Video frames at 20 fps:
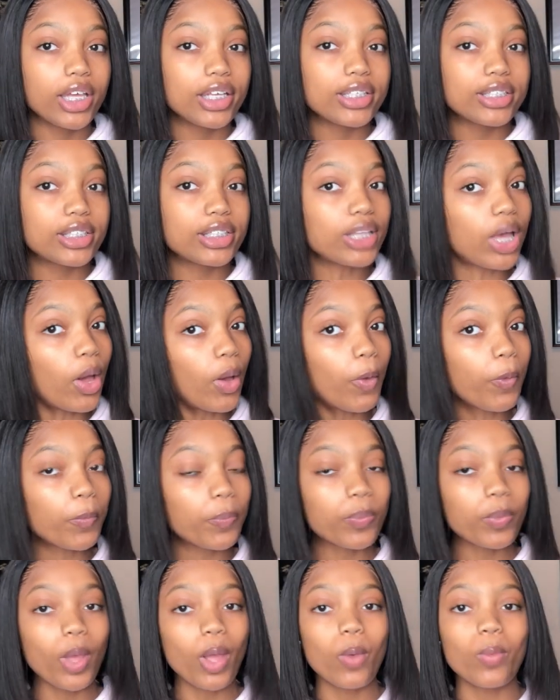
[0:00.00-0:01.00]
So
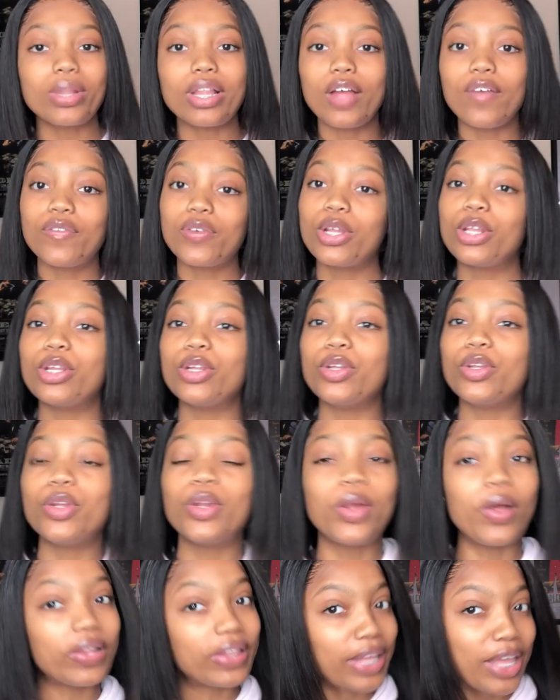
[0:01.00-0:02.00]
without further
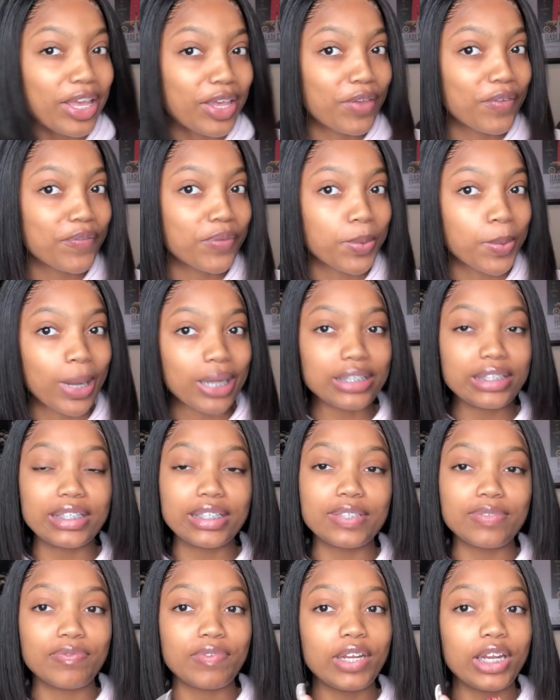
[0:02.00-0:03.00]
ado, thank you for watching
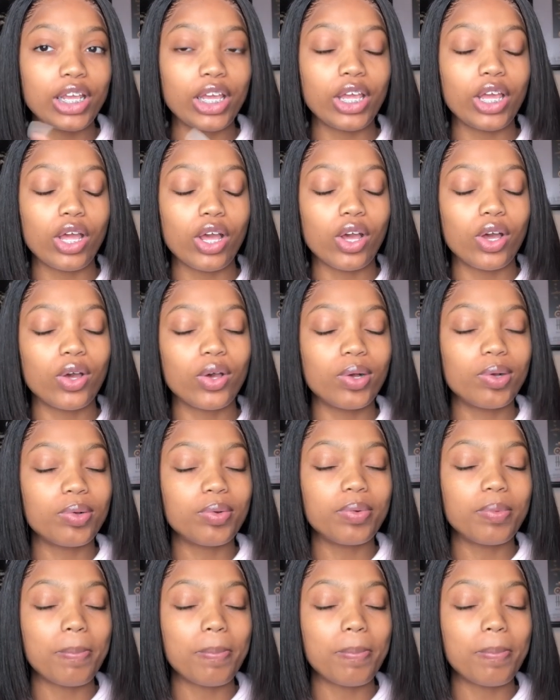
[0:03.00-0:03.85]
this video.